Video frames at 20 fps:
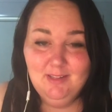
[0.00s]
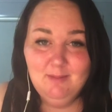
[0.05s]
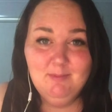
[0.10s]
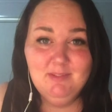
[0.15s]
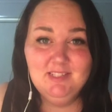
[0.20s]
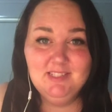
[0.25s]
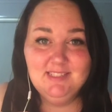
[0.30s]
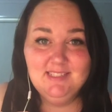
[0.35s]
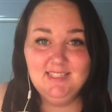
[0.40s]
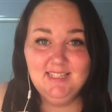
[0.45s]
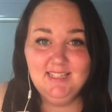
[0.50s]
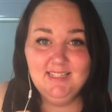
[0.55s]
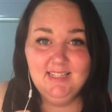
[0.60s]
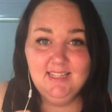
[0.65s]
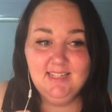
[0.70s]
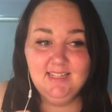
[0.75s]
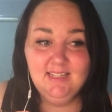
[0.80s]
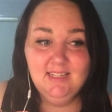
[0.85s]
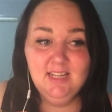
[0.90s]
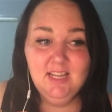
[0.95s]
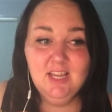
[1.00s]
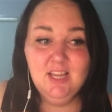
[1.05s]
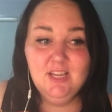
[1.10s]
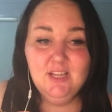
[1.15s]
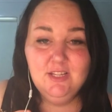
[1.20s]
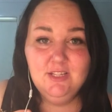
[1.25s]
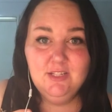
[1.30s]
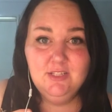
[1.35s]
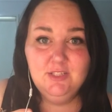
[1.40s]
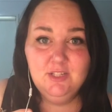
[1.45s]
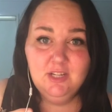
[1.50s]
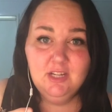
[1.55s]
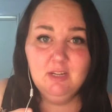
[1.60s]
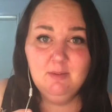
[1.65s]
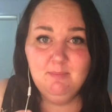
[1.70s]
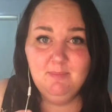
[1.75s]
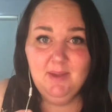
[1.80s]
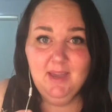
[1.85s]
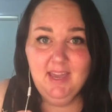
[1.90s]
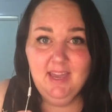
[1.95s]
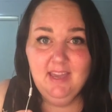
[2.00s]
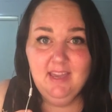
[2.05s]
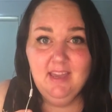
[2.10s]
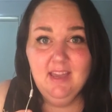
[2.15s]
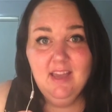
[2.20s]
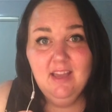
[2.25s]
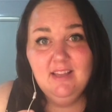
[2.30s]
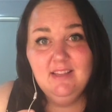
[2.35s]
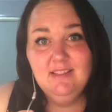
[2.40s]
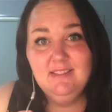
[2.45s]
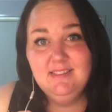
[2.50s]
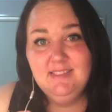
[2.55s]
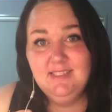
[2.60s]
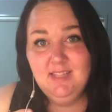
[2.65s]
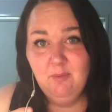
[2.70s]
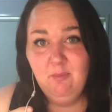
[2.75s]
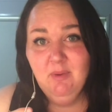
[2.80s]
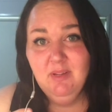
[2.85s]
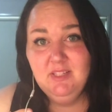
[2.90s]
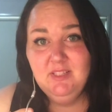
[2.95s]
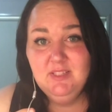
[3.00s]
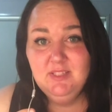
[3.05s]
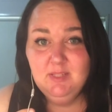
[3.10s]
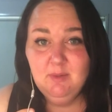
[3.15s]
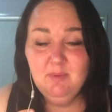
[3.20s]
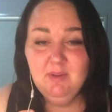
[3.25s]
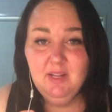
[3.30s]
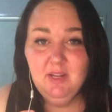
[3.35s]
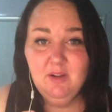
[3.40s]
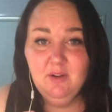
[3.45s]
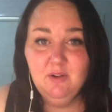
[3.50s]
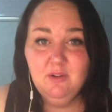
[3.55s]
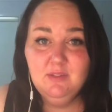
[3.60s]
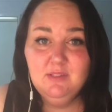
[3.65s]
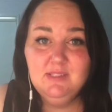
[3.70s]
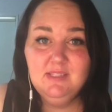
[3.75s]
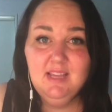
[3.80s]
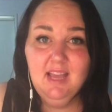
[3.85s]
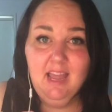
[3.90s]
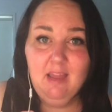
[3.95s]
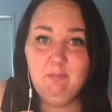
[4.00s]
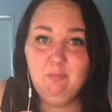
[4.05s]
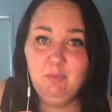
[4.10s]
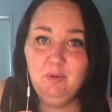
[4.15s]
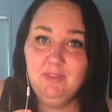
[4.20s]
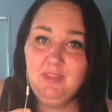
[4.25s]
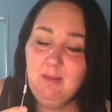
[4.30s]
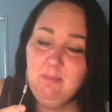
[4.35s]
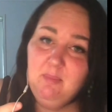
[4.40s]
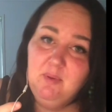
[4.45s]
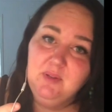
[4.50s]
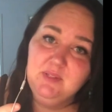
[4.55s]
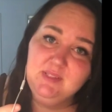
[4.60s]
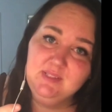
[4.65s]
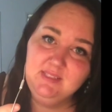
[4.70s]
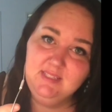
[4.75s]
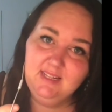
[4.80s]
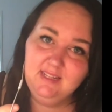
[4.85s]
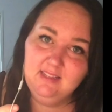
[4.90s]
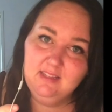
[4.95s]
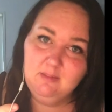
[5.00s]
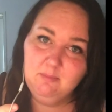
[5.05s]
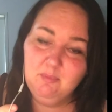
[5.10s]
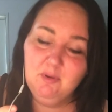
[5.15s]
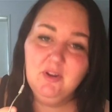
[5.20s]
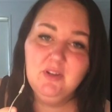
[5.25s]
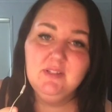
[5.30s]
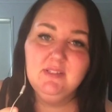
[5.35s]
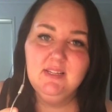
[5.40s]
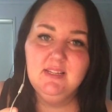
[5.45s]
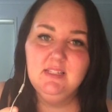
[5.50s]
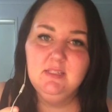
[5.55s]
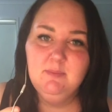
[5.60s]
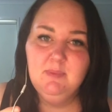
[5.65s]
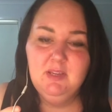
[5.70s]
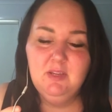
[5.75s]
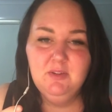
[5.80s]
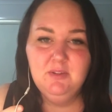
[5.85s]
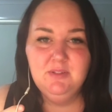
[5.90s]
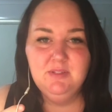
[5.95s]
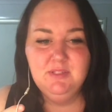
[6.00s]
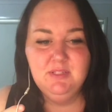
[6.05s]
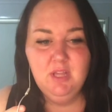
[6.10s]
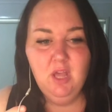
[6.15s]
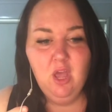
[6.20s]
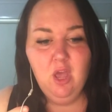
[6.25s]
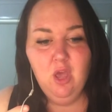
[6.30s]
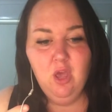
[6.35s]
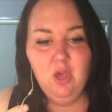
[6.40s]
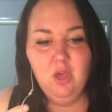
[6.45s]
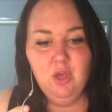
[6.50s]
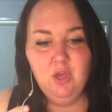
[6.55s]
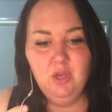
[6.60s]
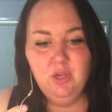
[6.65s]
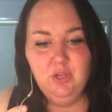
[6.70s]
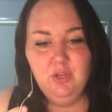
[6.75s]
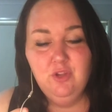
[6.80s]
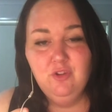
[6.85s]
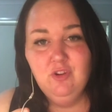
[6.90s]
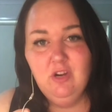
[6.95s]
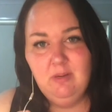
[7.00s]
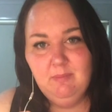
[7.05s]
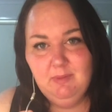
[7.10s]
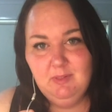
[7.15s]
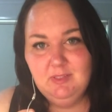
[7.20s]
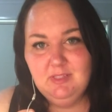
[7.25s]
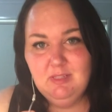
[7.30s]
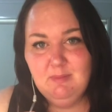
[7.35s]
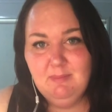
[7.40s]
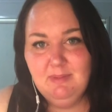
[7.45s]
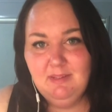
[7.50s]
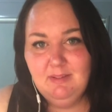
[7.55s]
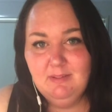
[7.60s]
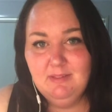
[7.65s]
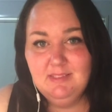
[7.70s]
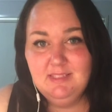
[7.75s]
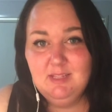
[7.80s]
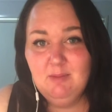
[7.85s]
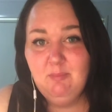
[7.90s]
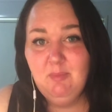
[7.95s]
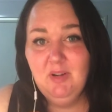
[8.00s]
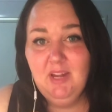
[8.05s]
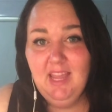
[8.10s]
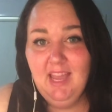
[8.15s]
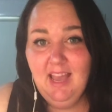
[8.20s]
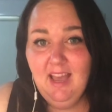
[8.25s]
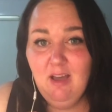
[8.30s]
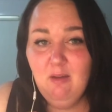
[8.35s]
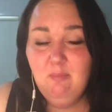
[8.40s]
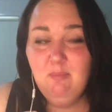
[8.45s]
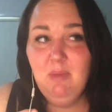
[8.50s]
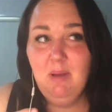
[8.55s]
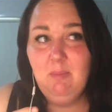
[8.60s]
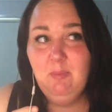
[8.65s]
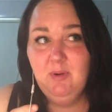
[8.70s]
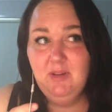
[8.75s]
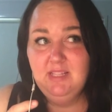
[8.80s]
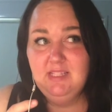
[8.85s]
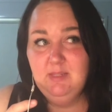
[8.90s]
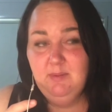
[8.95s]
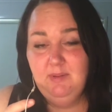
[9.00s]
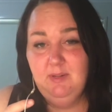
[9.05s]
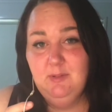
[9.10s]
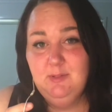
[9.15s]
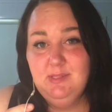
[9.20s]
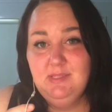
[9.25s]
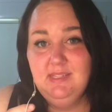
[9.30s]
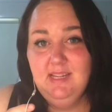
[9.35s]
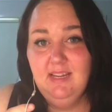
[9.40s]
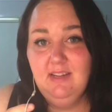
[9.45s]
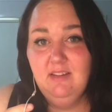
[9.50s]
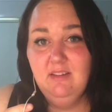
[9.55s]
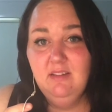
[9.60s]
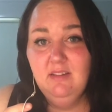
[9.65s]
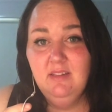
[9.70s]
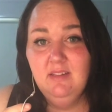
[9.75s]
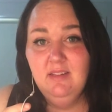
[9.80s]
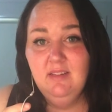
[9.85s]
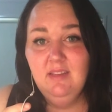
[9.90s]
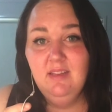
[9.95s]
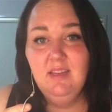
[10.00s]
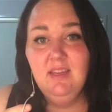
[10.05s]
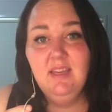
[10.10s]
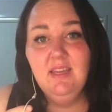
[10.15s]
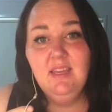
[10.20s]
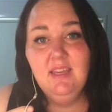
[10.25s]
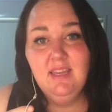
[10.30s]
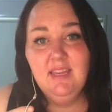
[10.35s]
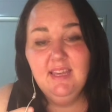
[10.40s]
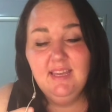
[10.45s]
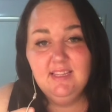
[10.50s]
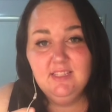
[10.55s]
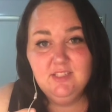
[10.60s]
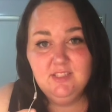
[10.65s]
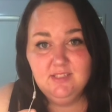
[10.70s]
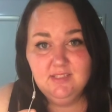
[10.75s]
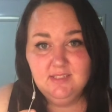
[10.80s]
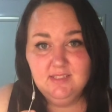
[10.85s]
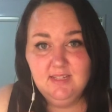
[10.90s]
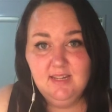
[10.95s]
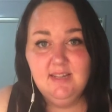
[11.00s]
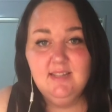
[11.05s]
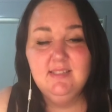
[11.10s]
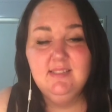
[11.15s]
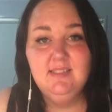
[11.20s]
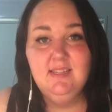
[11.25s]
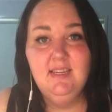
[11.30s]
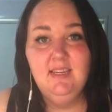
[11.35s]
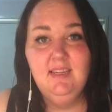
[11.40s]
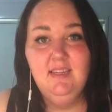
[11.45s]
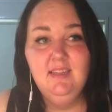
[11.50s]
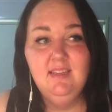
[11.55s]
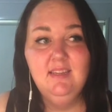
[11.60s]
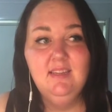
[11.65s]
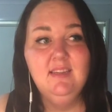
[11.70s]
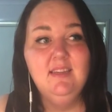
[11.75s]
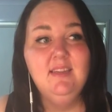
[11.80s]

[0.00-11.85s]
Let me just start there. Don't compare someone to someone else and put that person down in the process, because you trying to build somebody up by putting someone else down is just nasty.